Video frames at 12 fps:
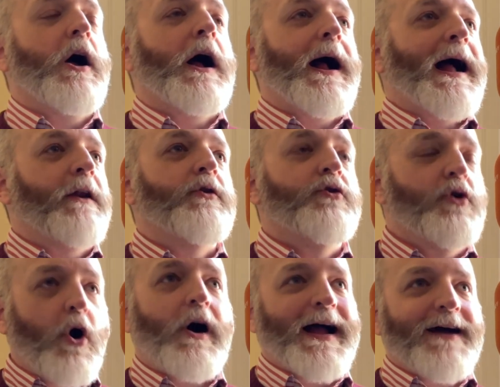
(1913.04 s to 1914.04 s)
and
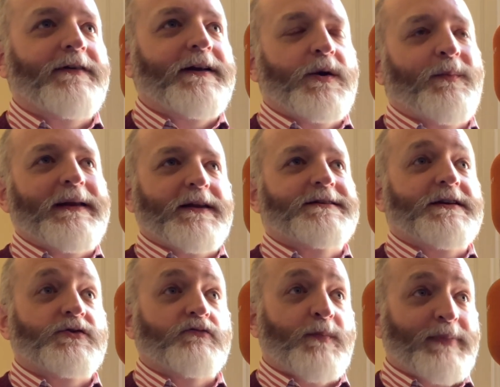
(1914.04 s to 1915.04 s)
not have any ability
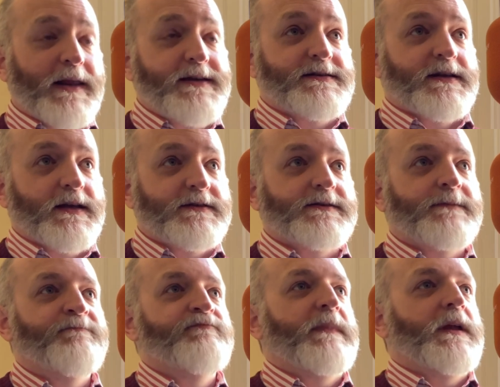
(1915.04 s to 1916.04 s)
to replace it
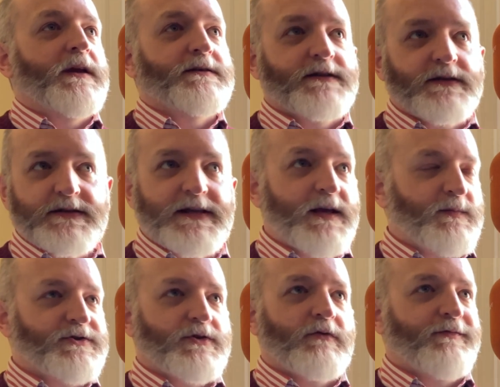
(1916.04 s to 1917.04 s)
is the same
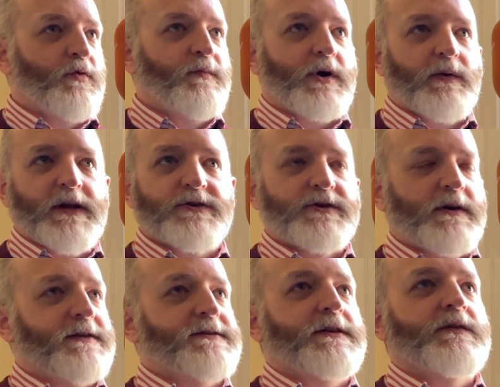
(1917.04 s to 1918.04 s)
as the Reform Coalition.
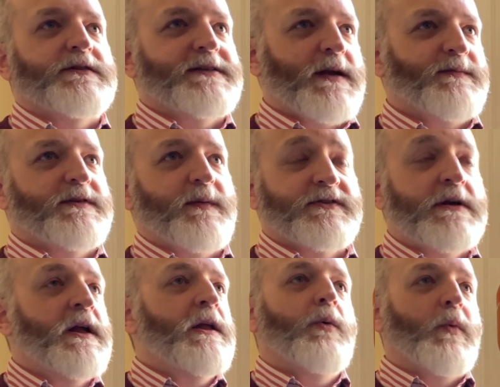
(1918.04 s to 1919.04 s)
It's the same as the rest.
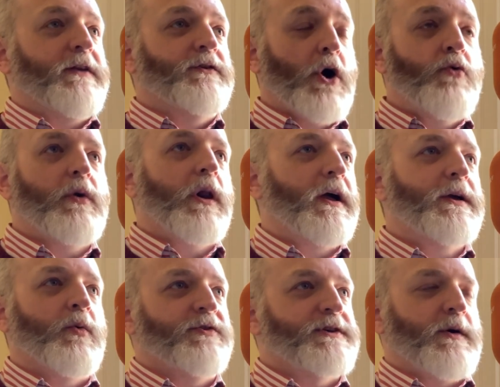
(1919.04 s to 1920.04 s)
We don't like
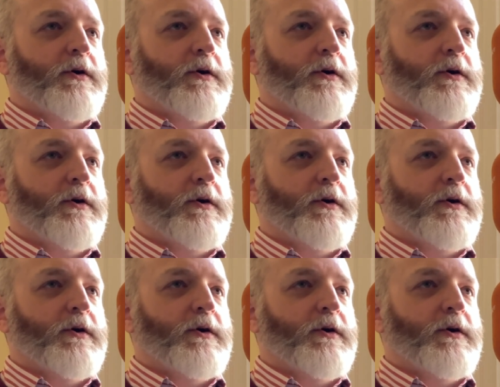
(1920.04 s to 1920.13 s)
what's going